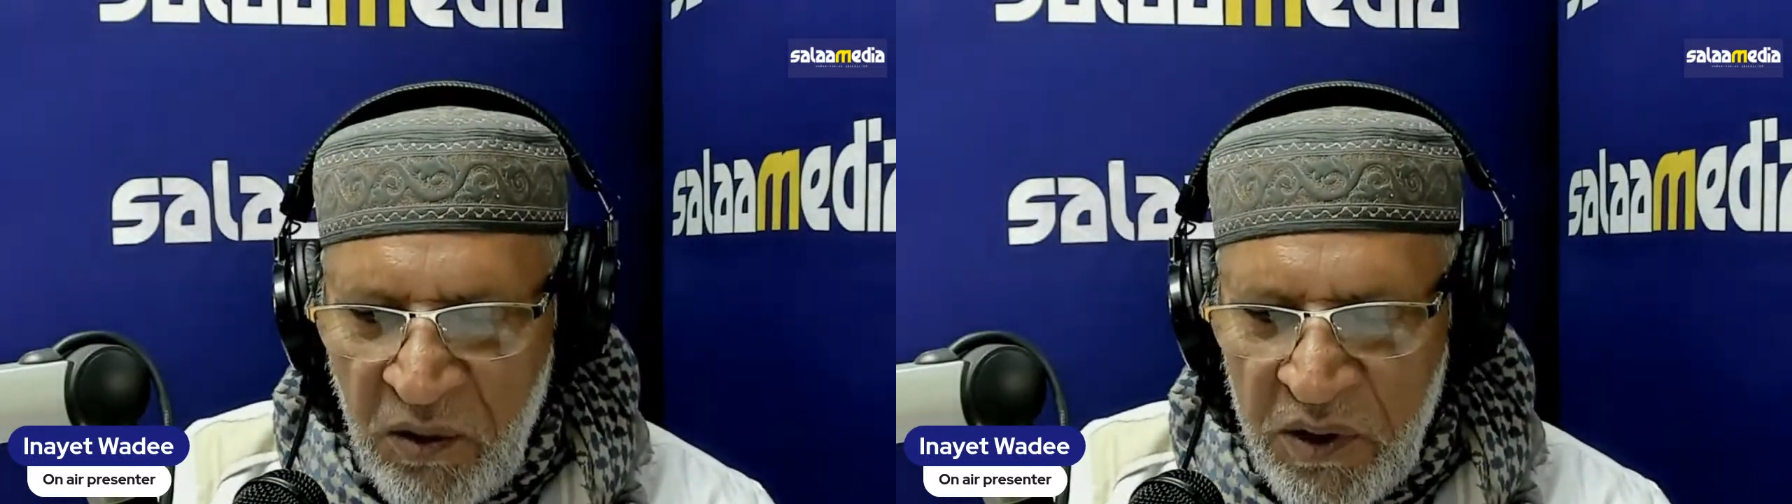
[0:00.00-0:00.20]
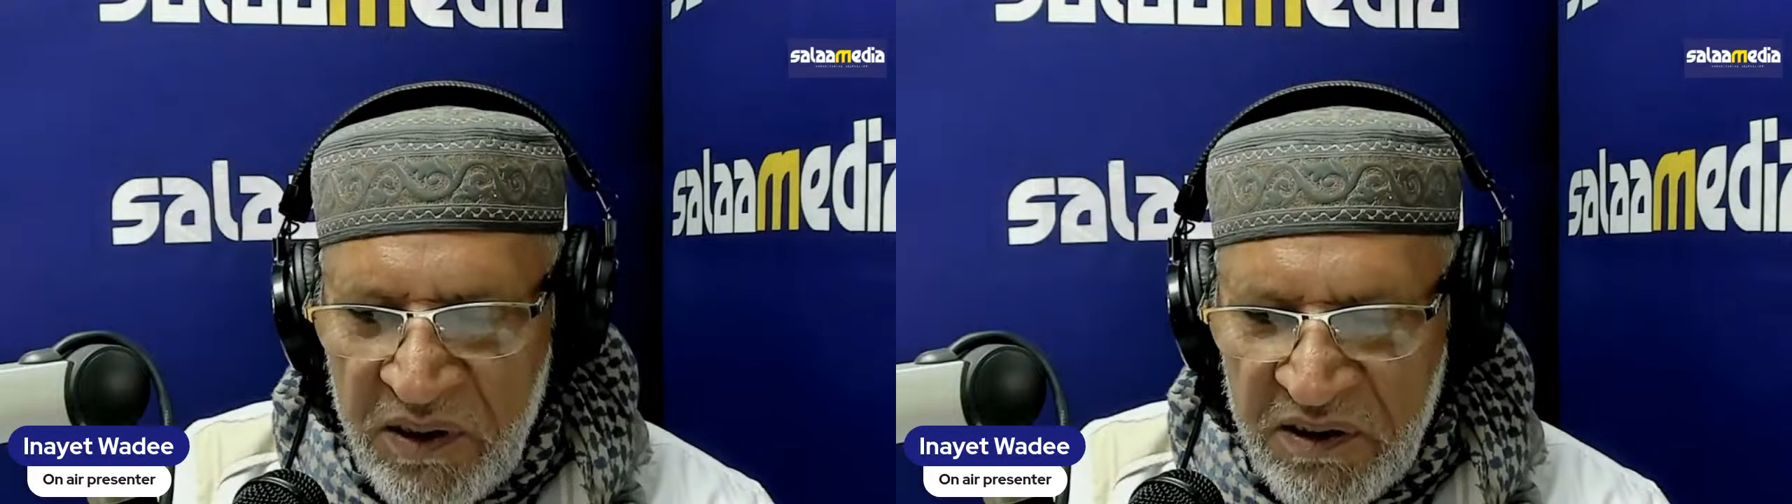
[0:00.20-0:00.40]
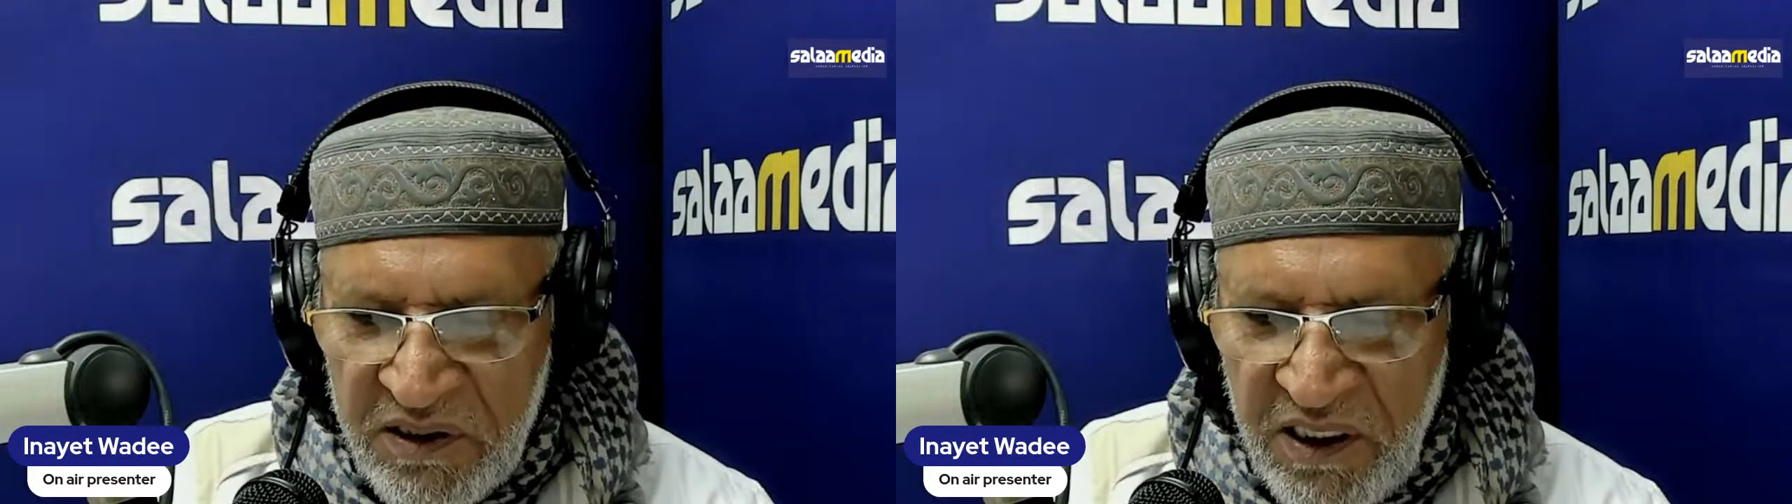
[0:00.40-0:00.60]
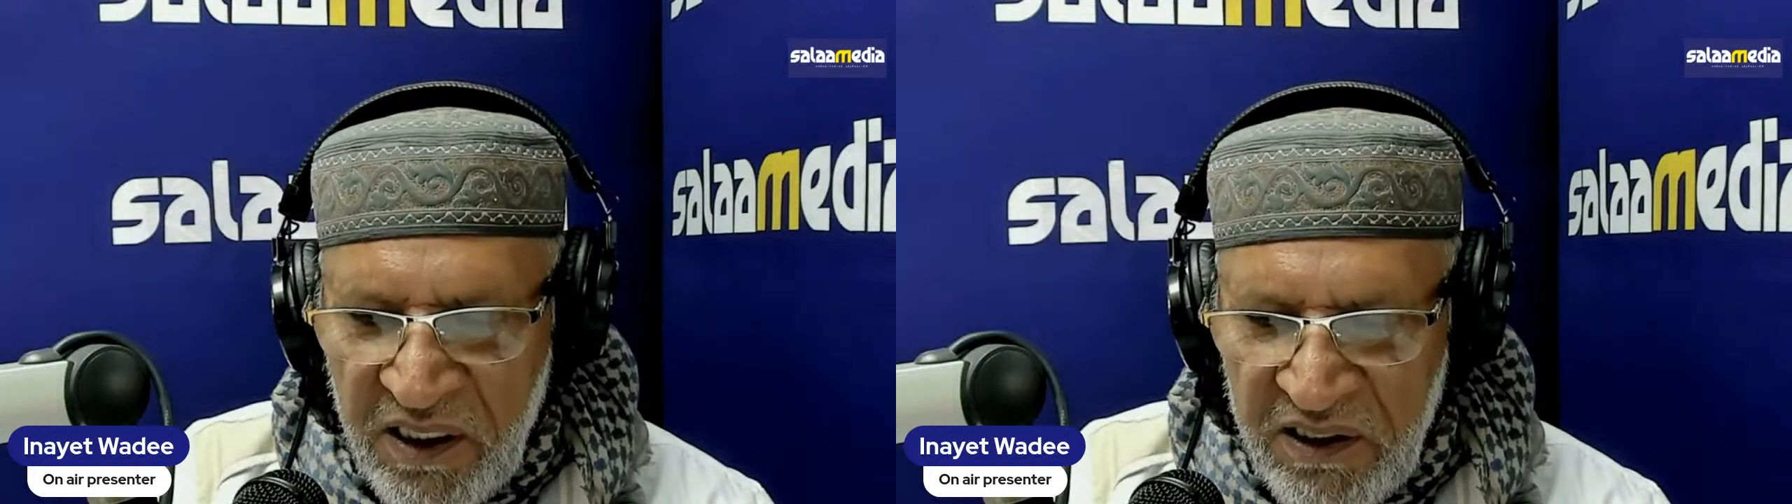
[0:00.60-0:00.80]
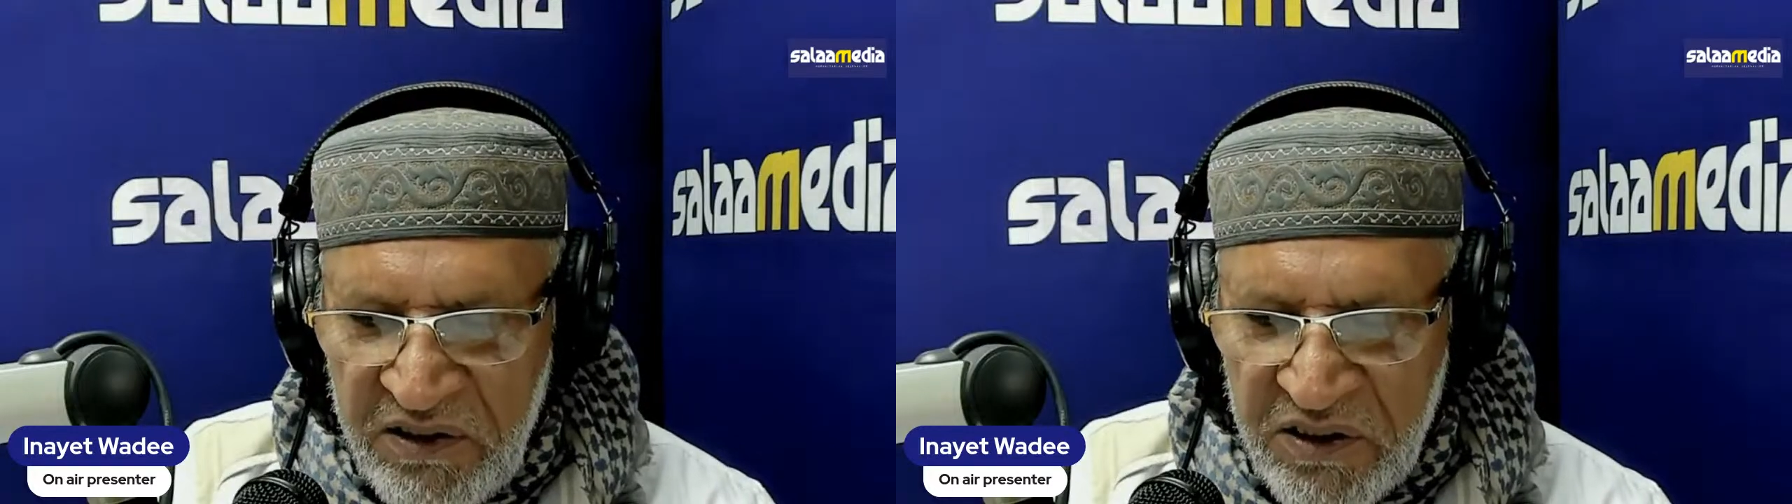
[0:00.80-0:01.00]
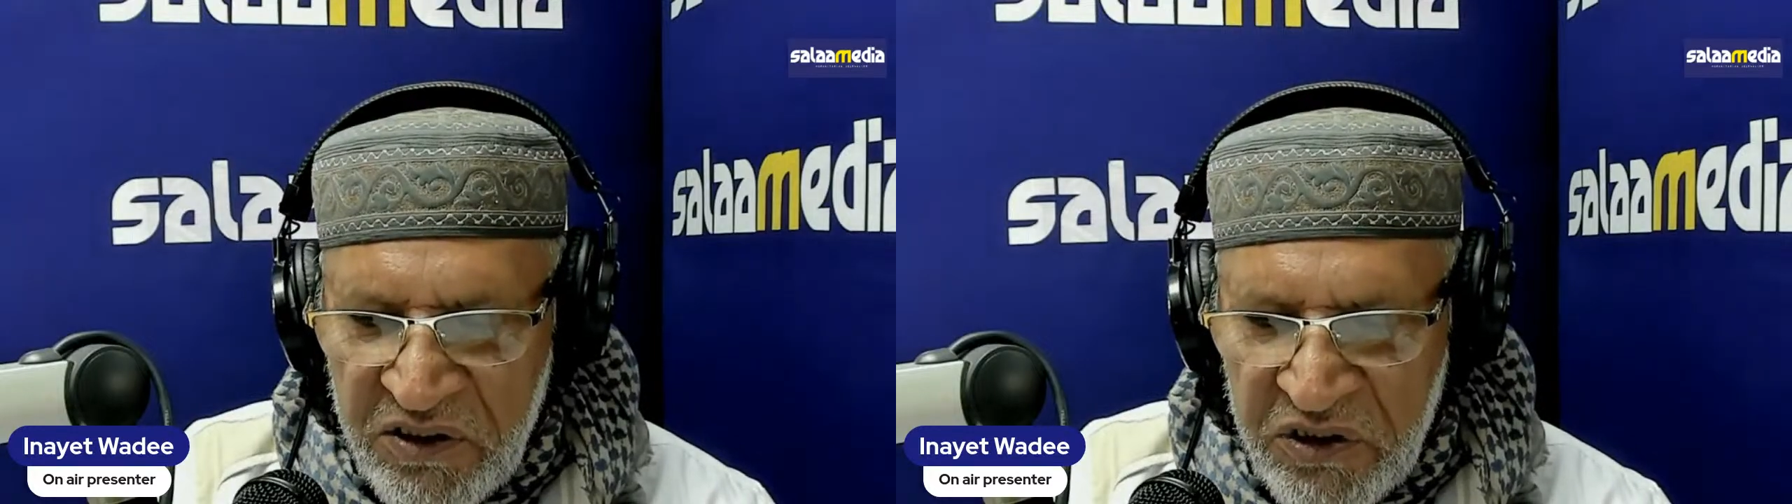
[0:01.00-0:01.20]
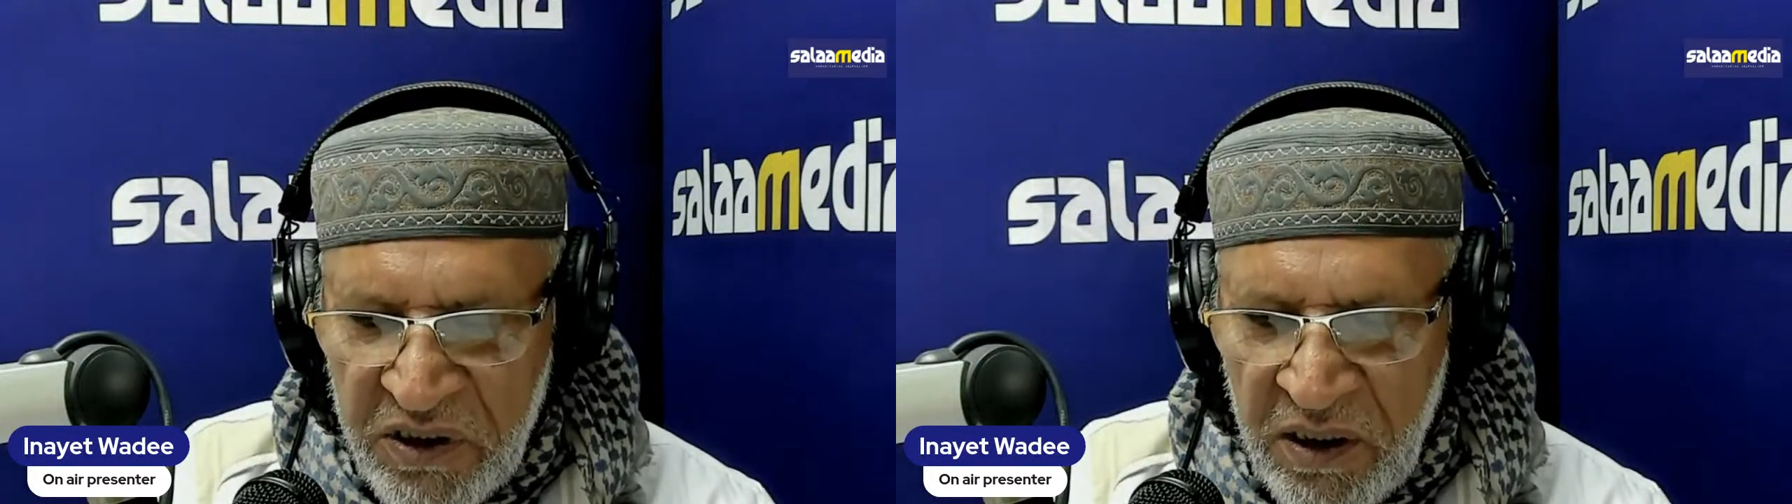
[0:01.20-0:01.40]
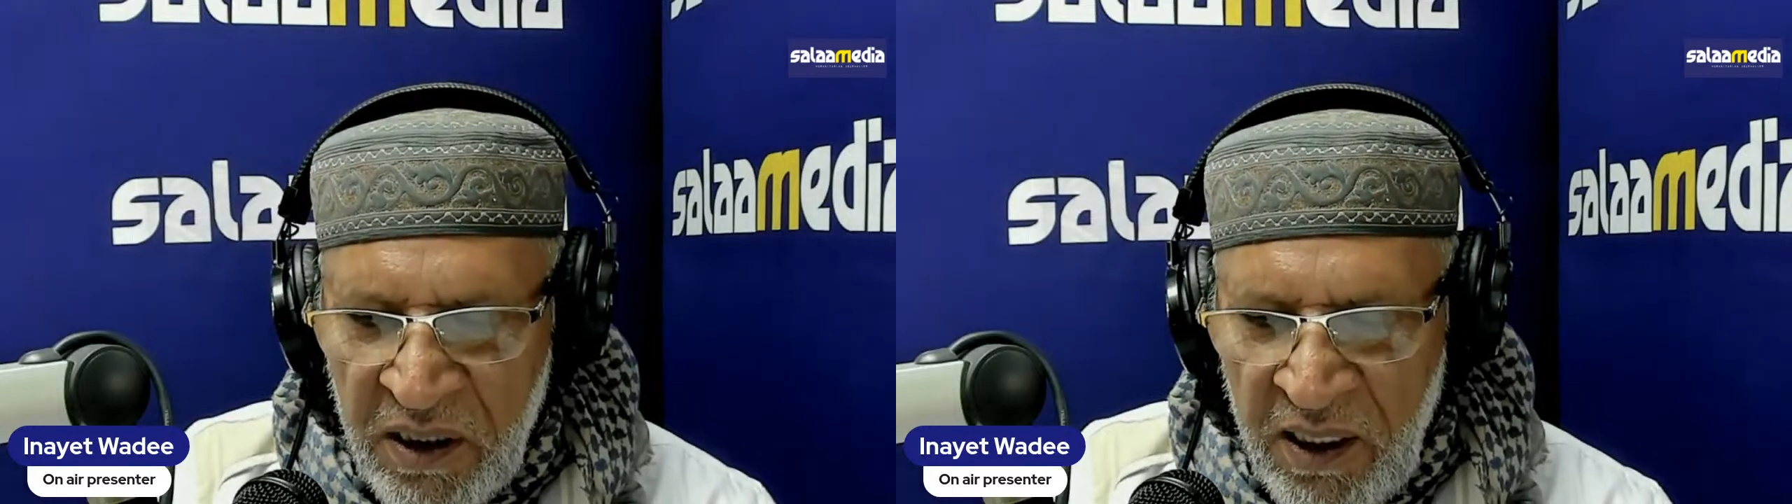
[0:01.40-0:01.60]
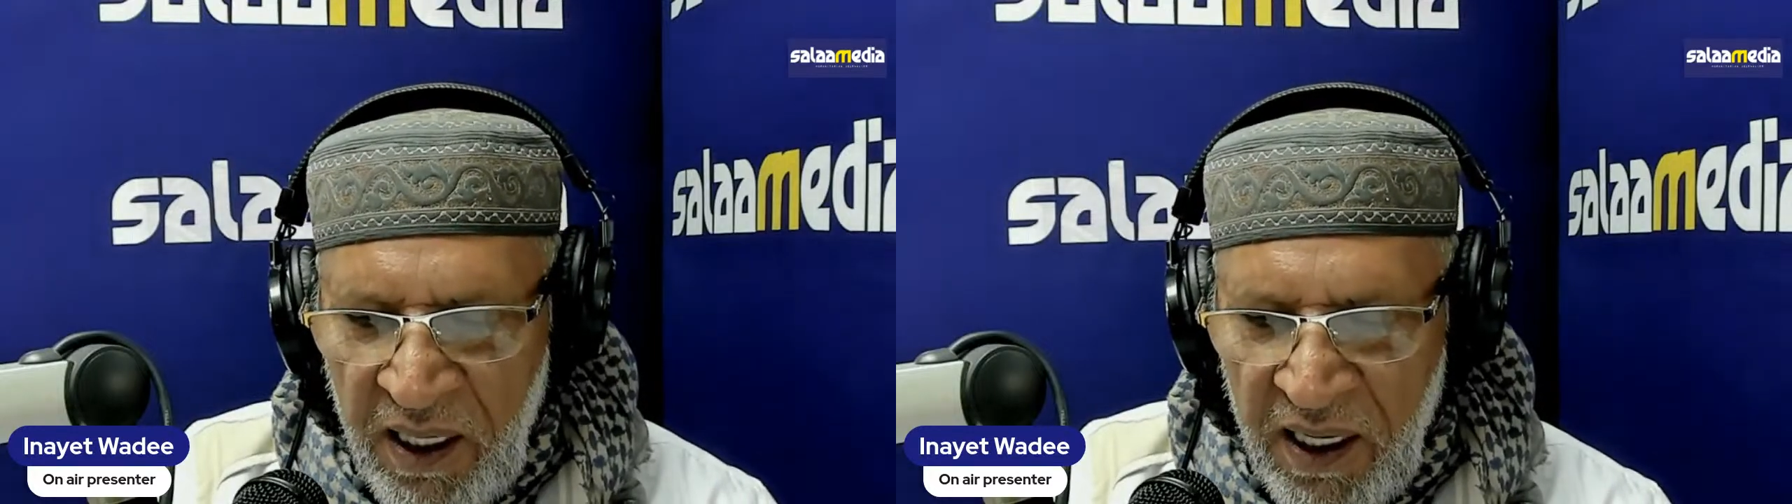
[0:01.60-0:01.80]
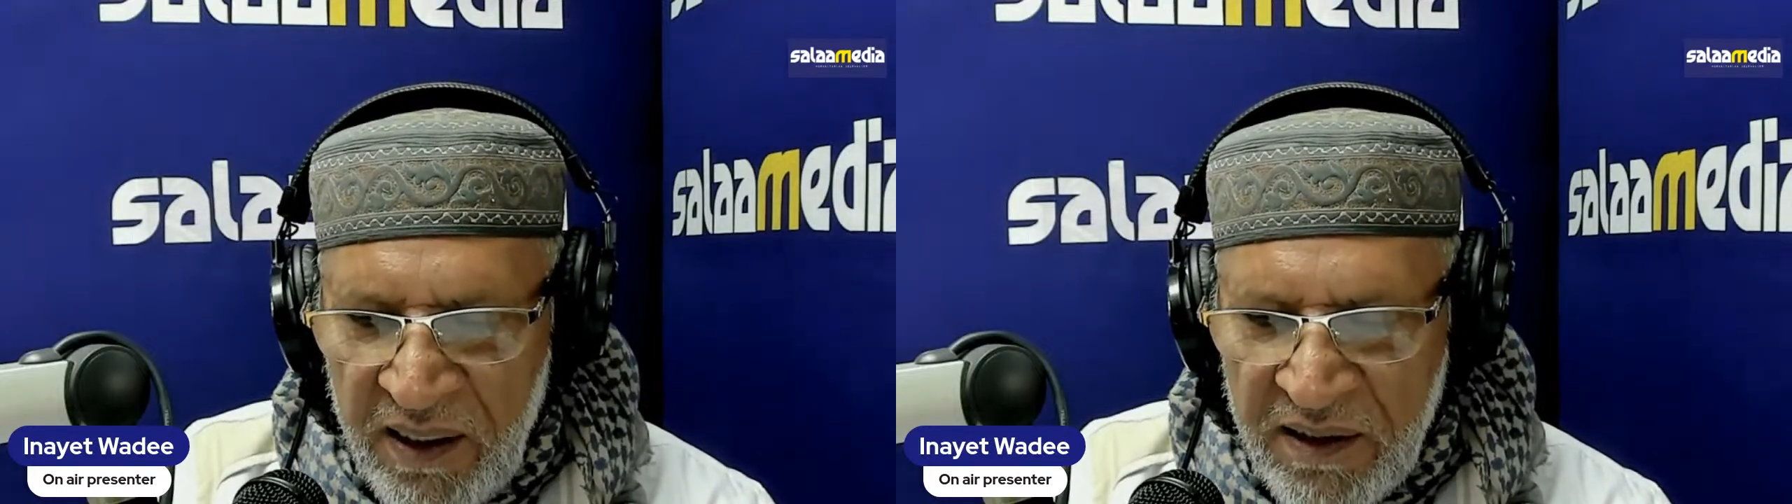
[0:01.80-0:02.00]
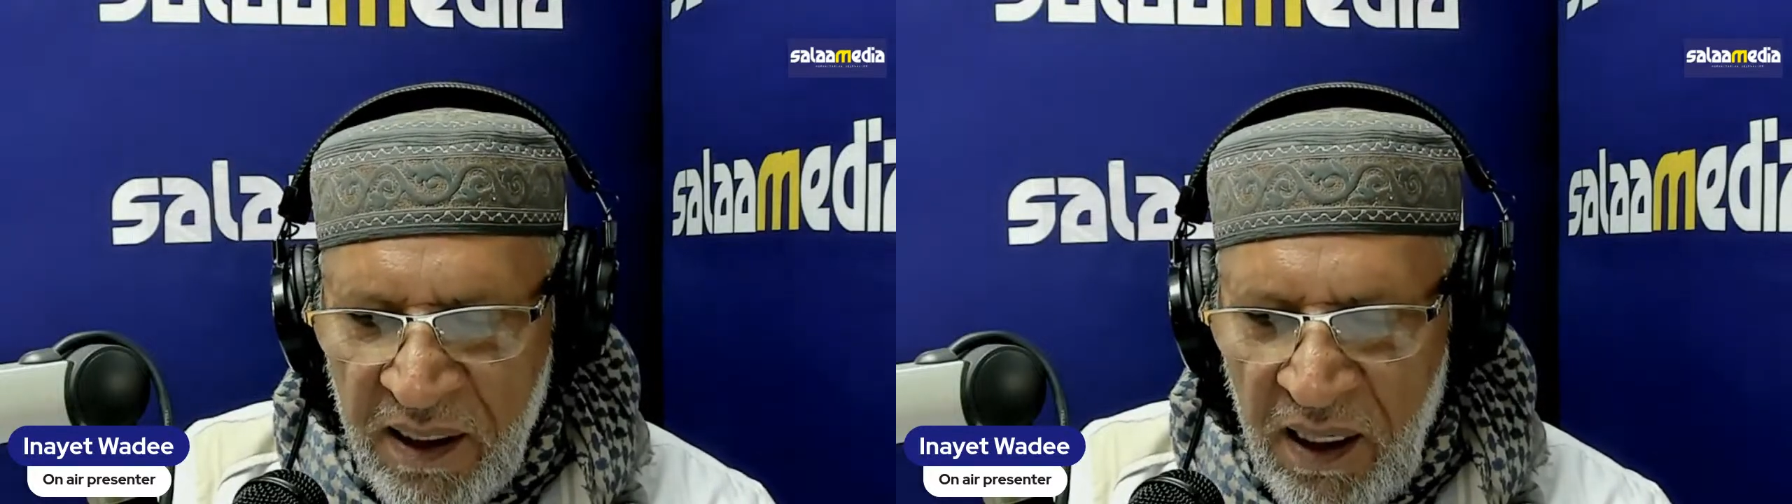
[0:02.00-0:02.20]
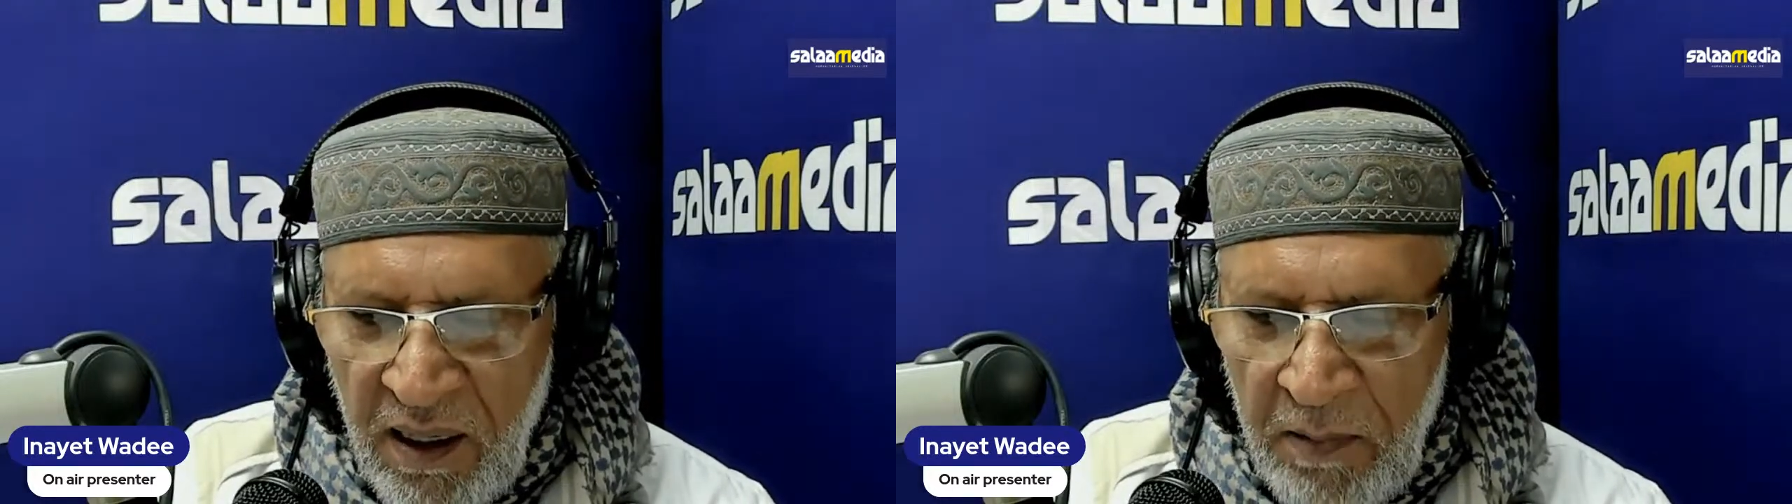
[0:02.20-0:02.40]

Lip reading: who is a senior researcher at the